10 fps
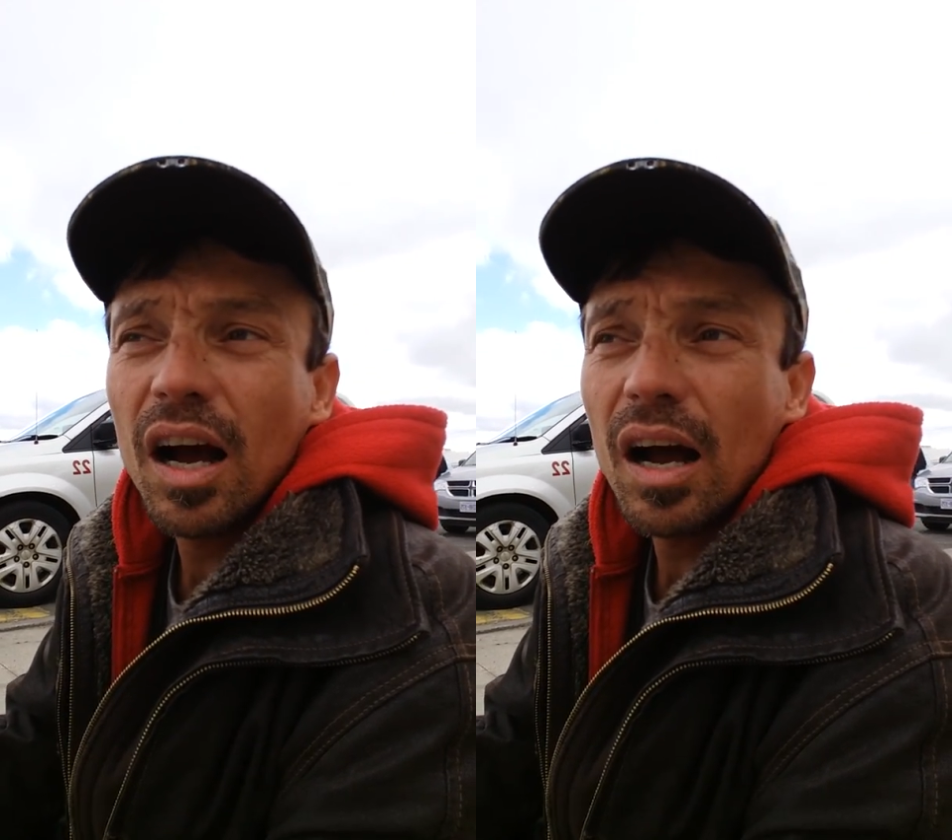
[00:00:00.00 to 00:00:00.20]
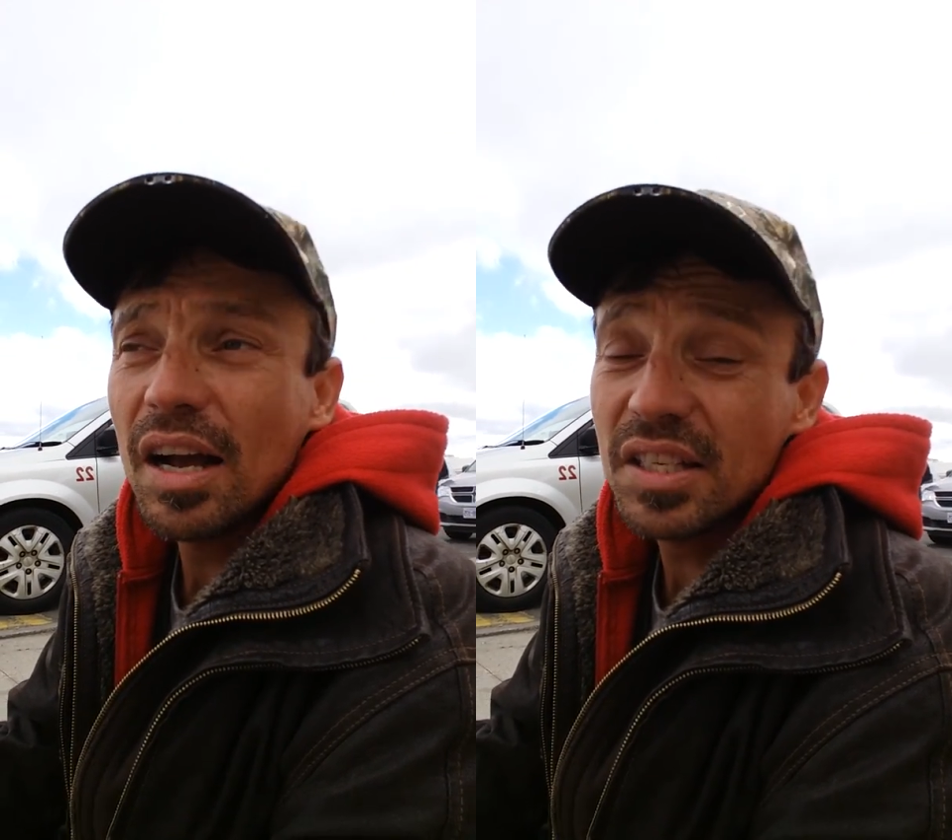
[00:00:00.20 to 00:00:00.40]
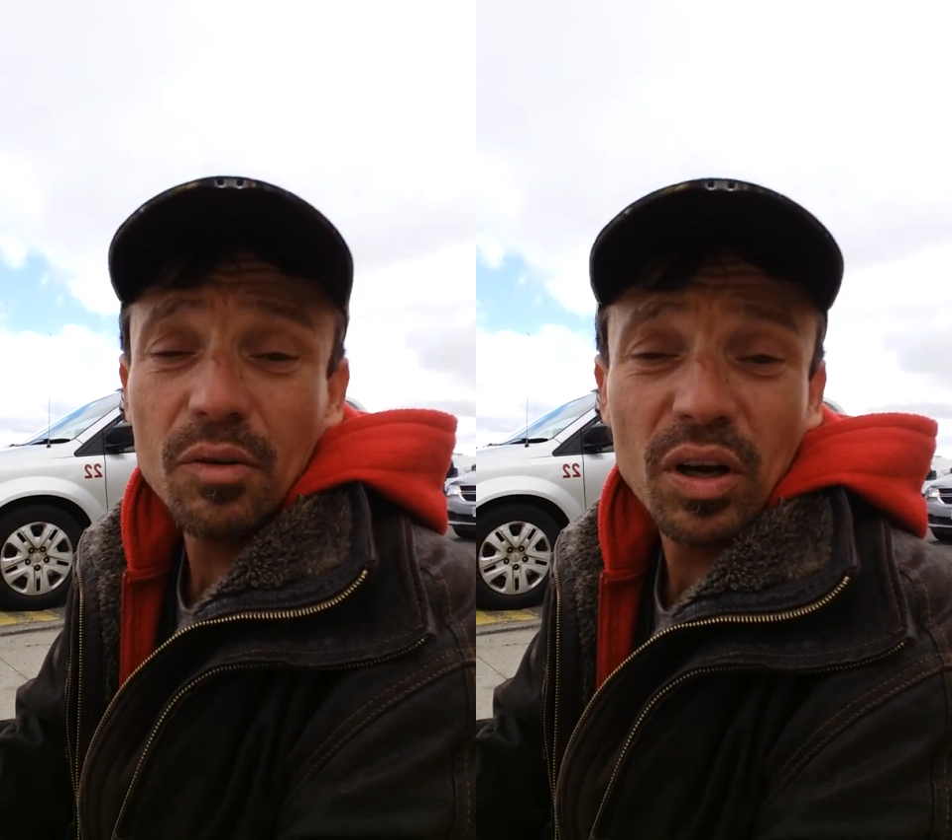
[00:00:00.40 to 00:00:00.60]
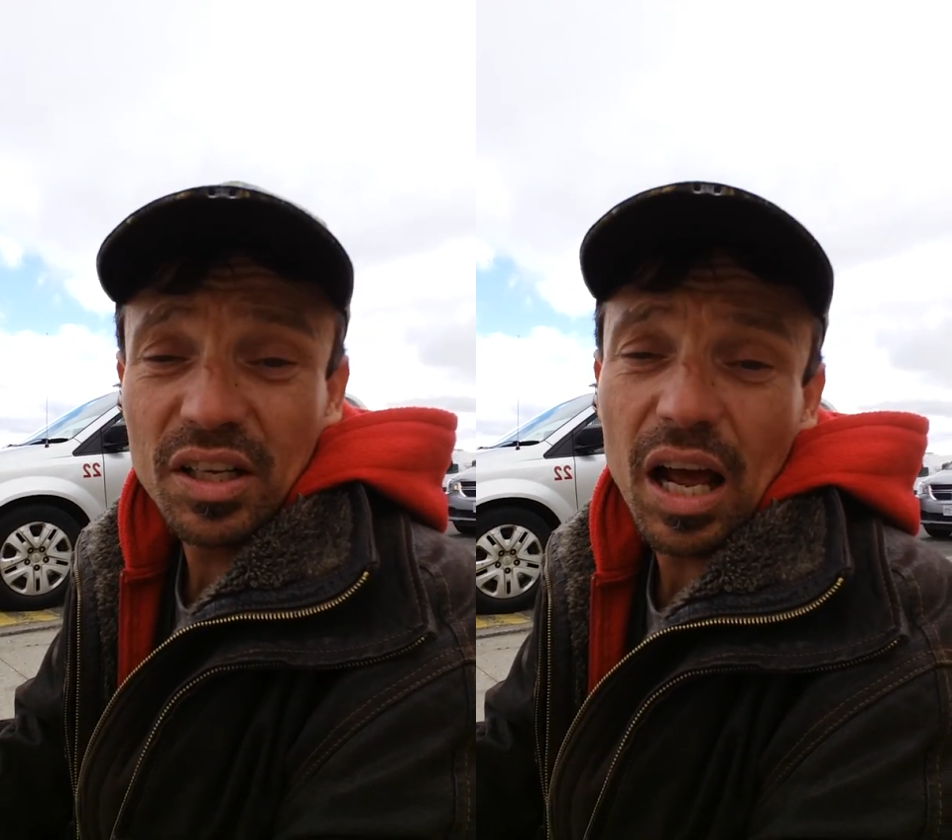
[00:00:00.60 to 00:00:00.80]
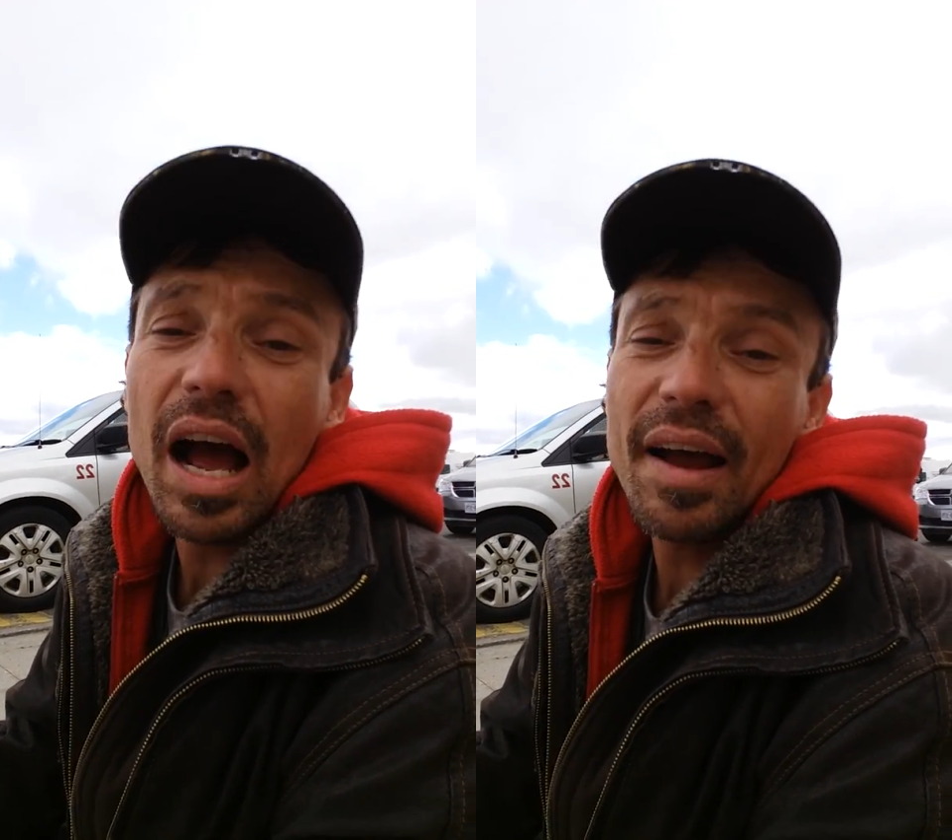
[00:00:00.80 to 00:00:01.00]
I said,
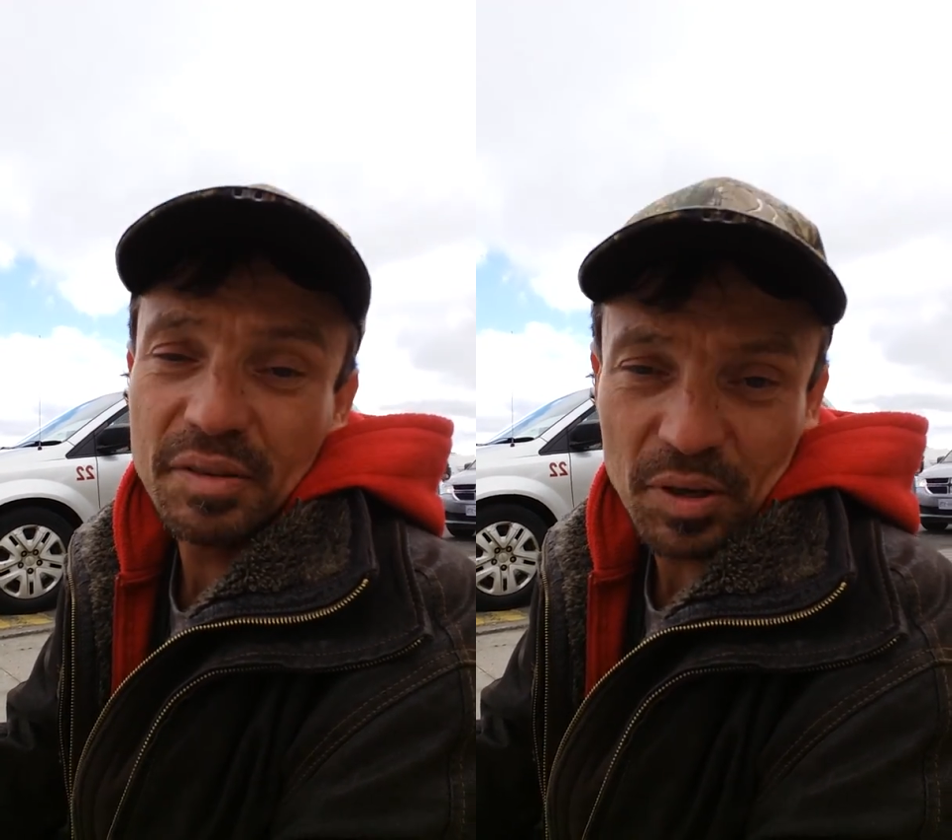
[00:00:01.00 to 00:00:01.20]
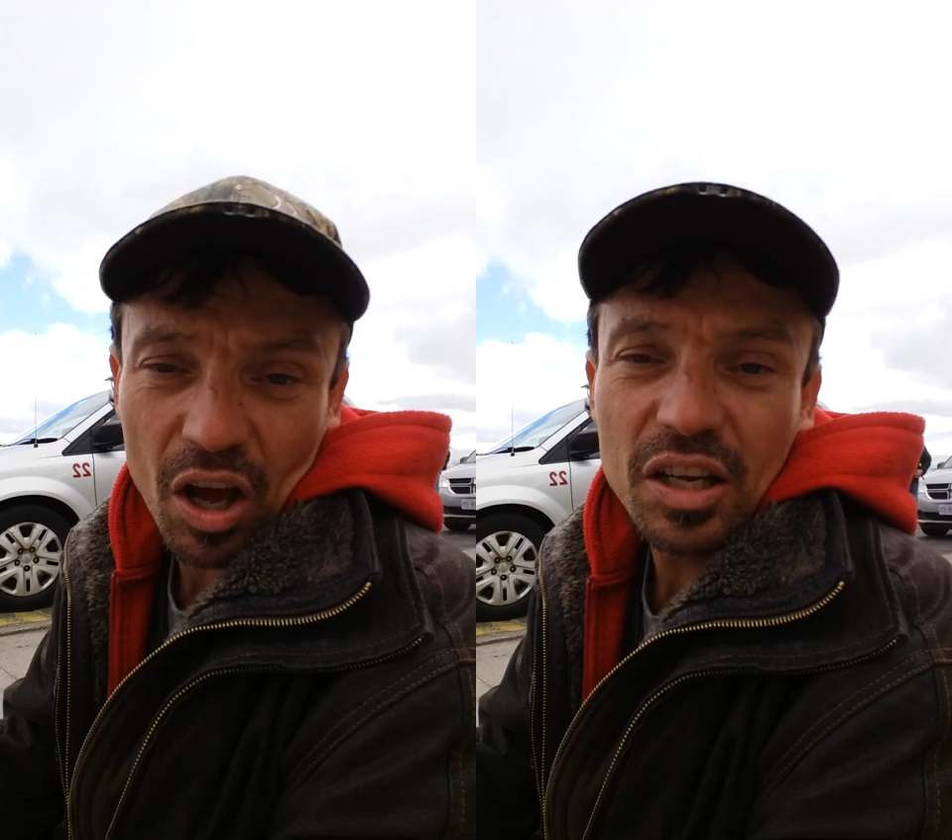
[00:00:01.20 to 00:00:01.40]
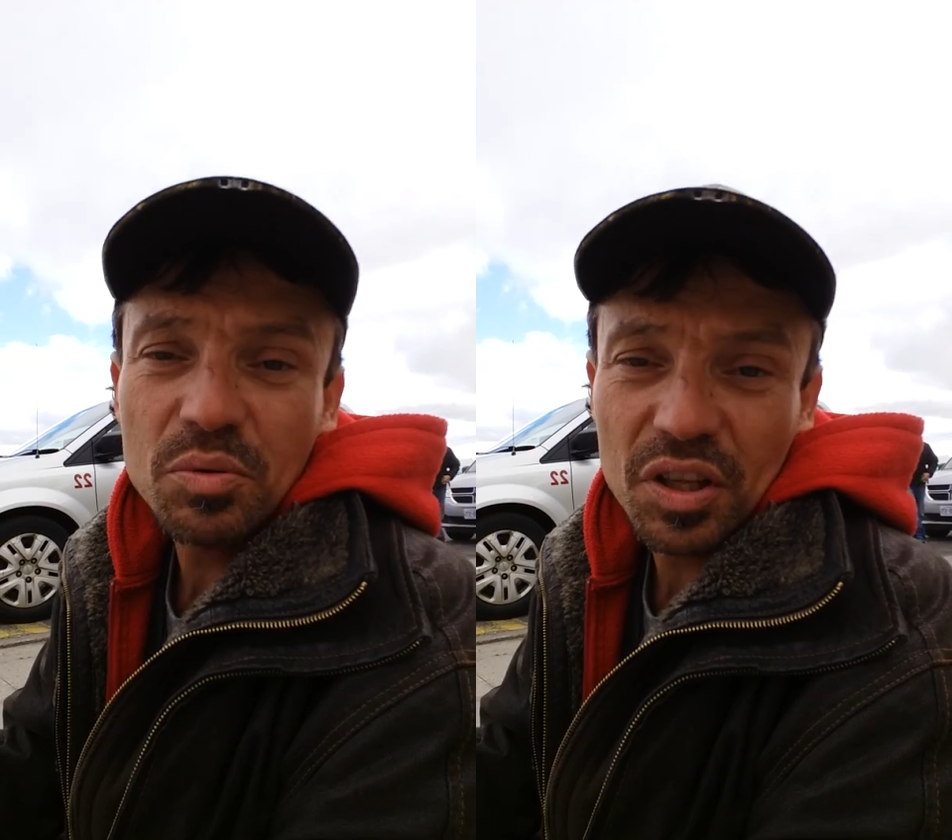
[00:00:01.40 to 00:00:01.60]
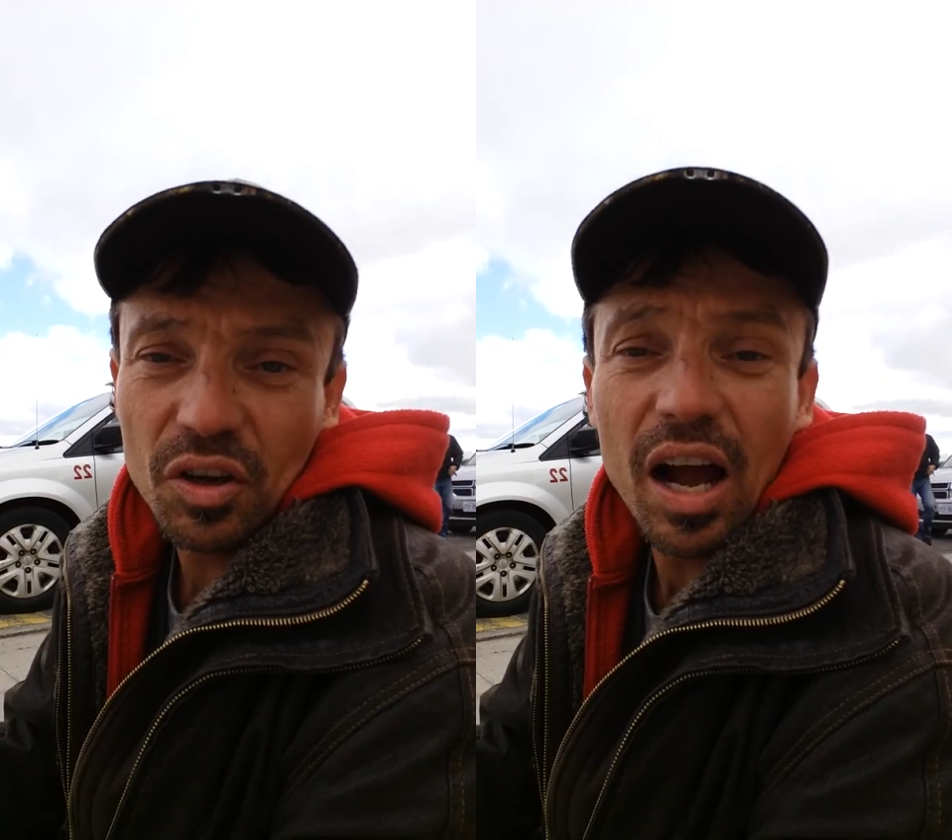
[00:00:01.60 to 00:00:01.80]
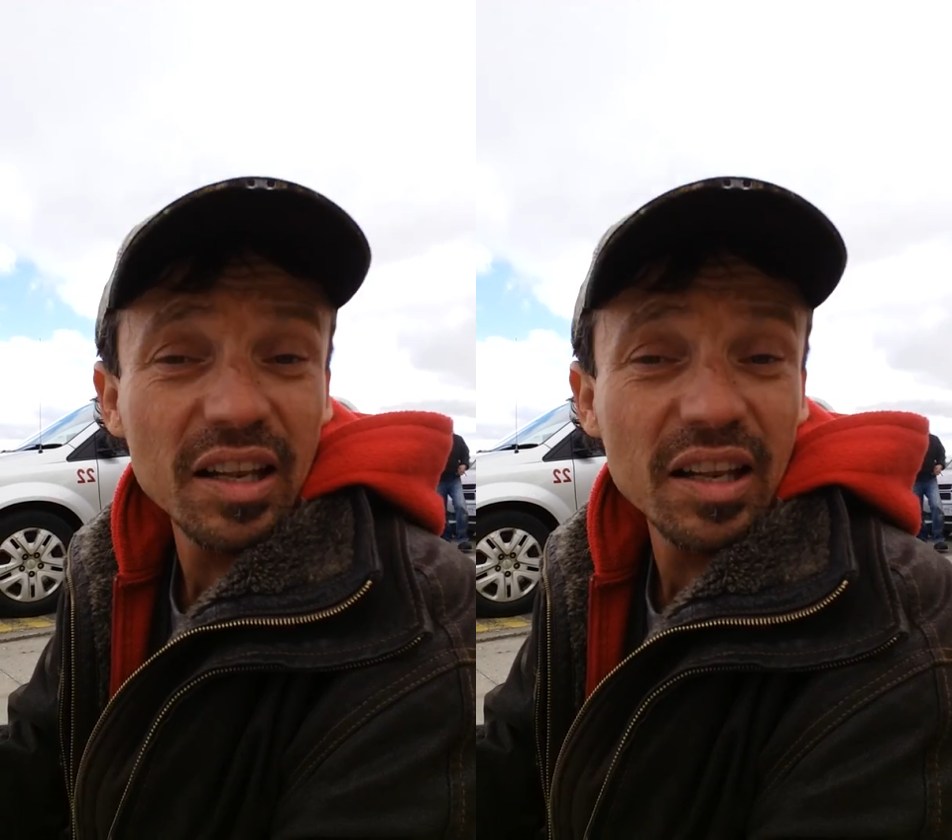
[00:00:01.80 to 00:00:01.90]
well, I have to be honest with you.